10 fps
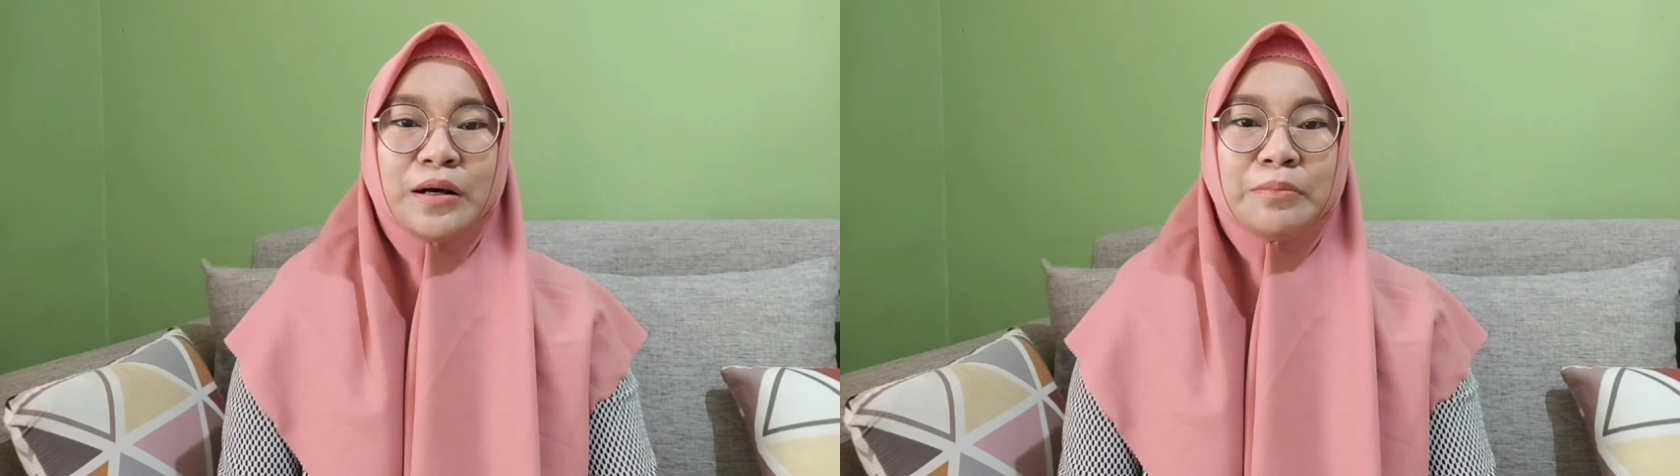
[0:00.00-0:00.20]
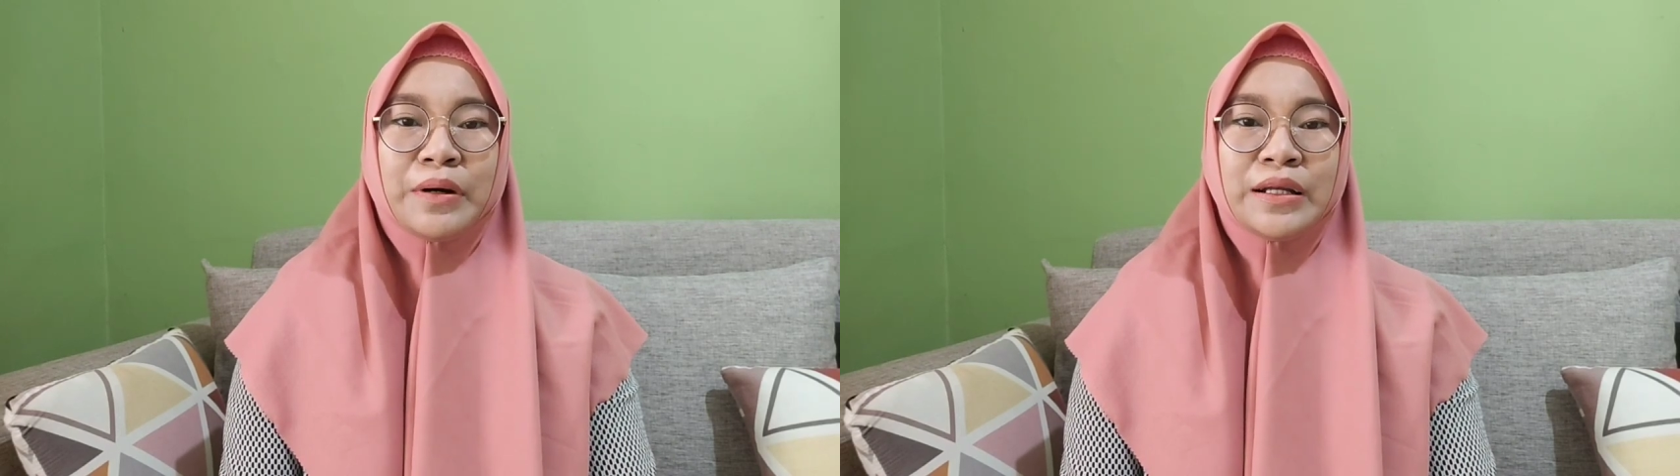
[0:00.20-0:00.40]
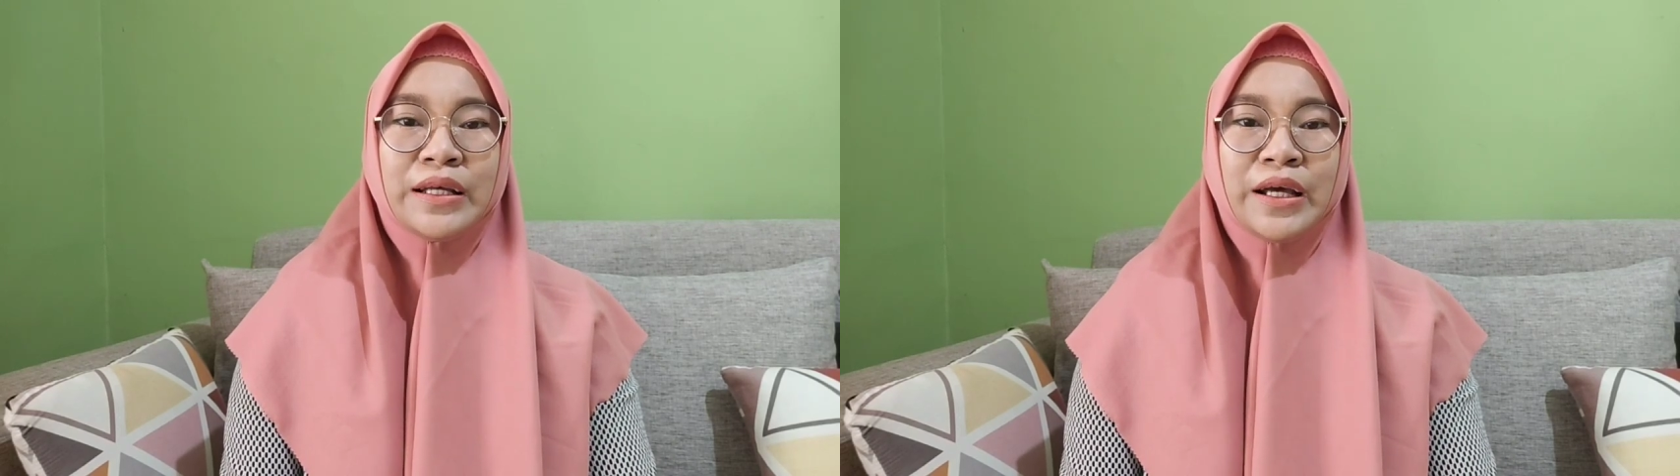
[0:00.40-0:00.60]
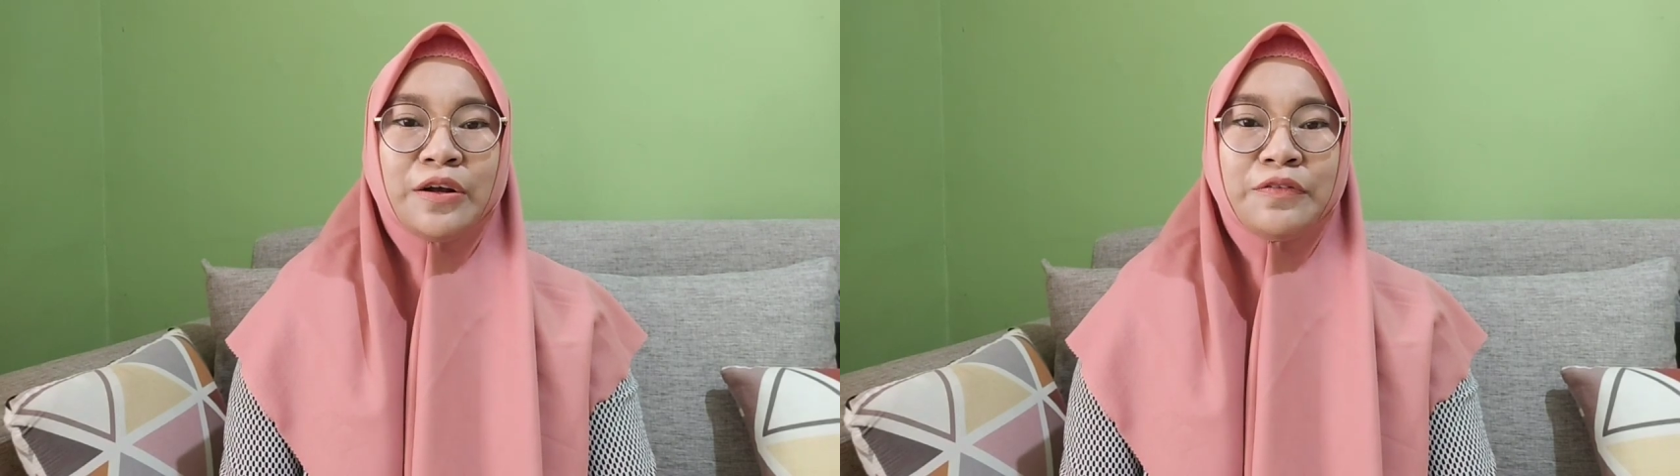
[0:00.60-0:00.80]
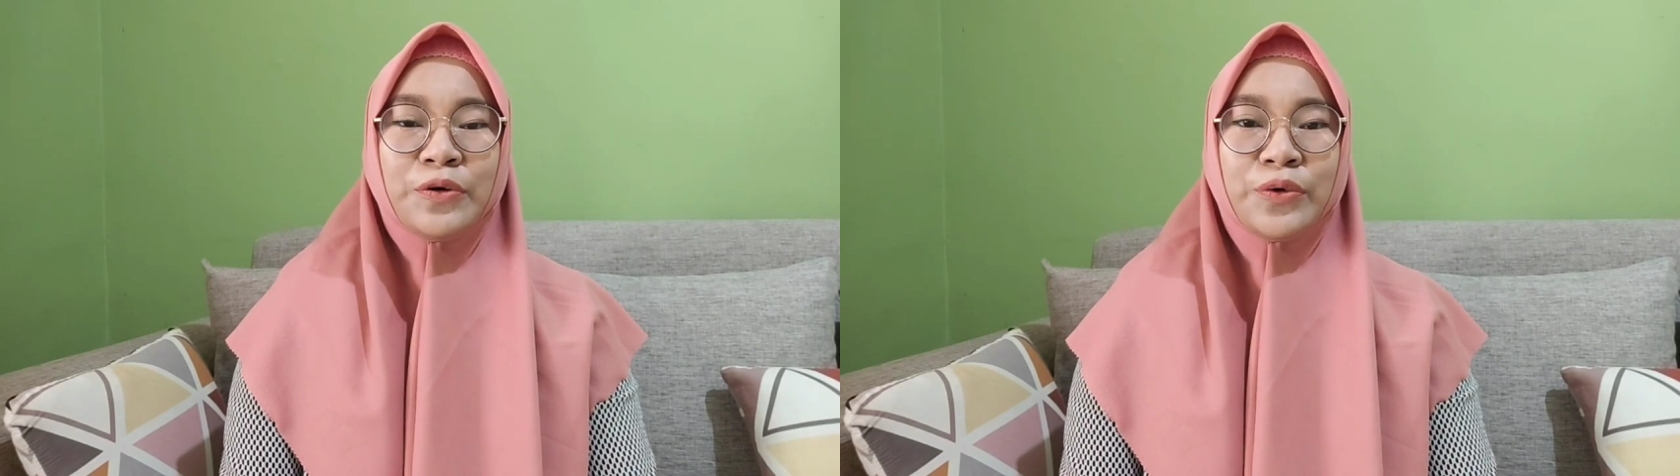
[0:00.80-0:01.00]
By the
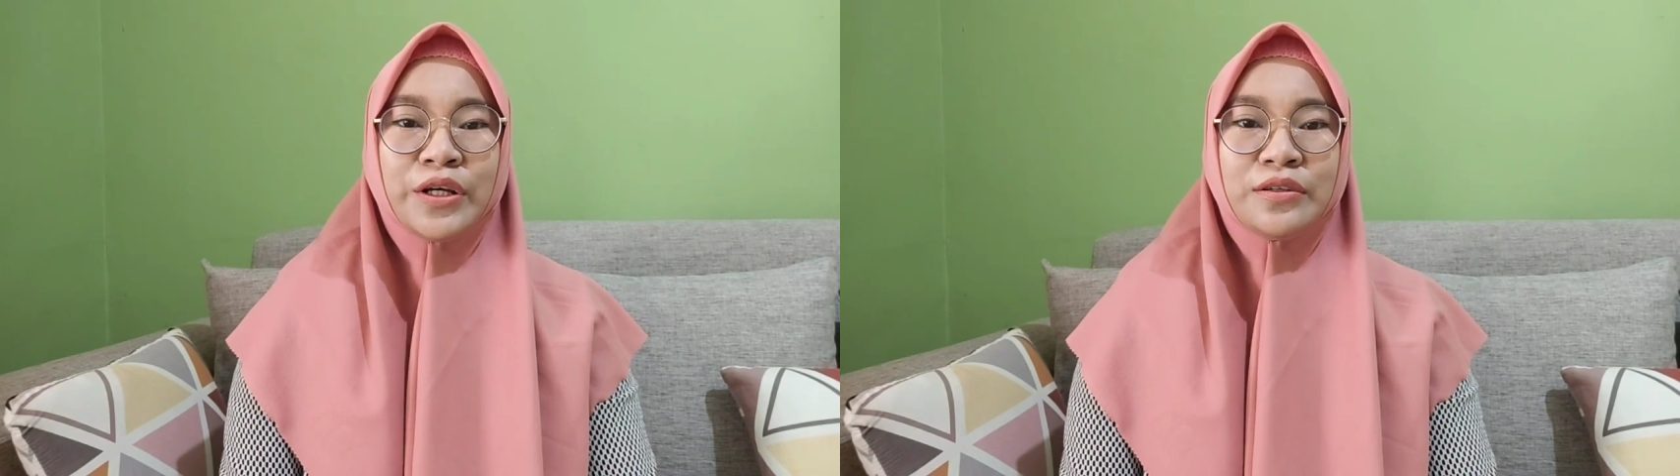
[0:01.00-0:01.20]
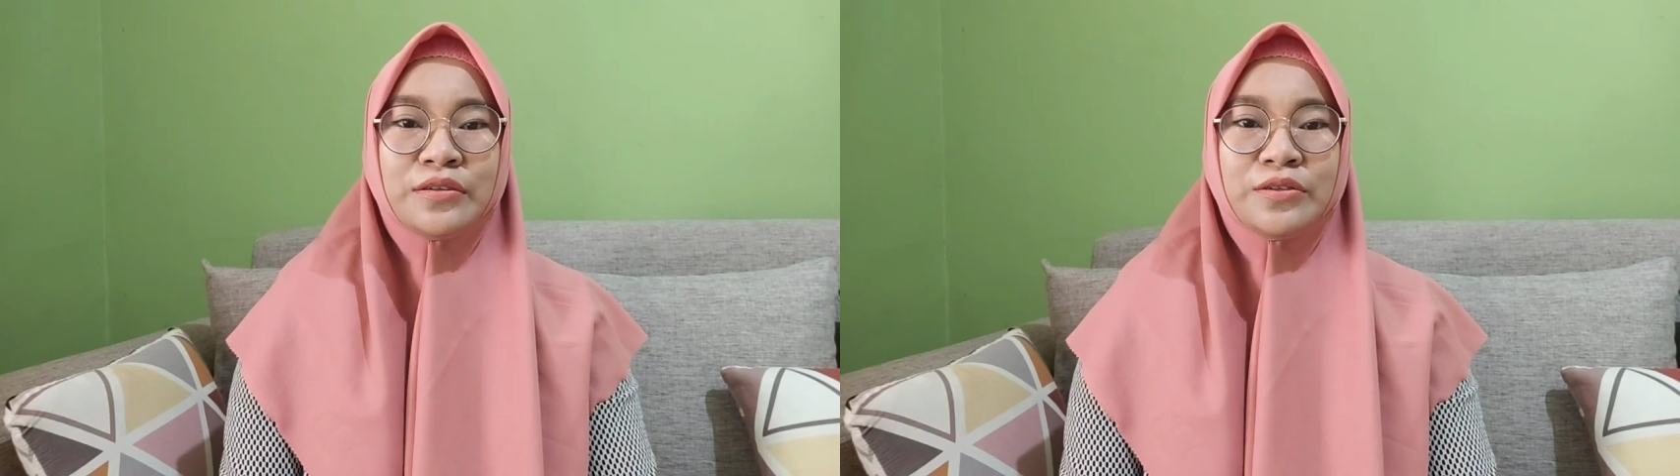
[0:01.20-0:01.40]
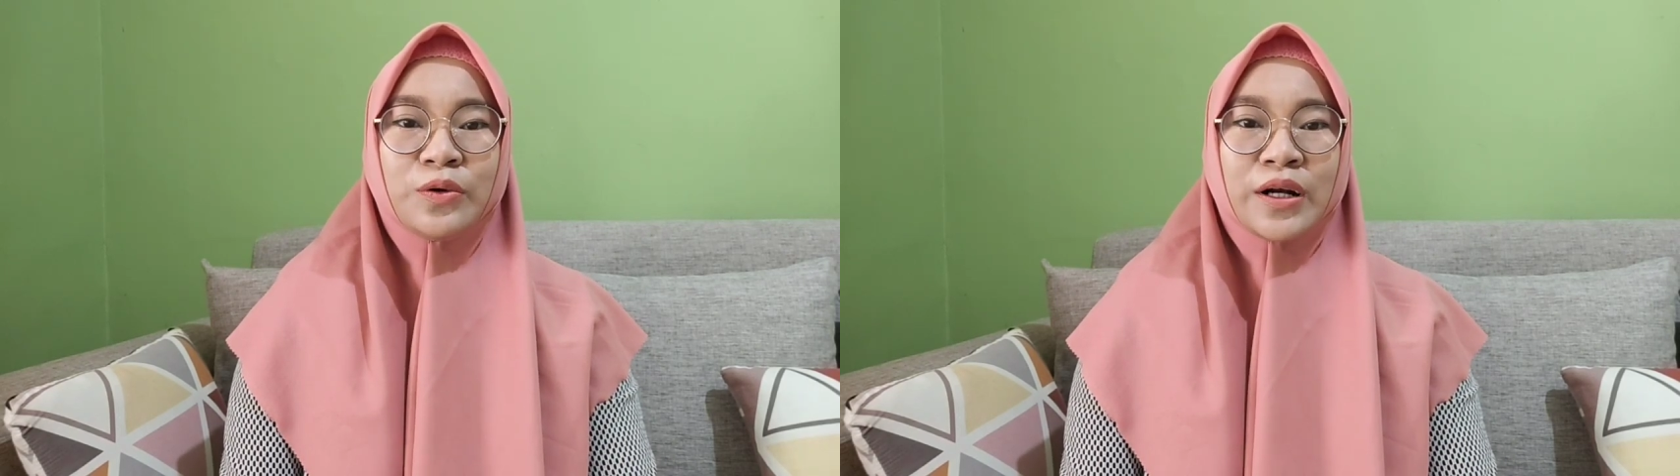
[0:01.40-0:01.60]
end of the week, you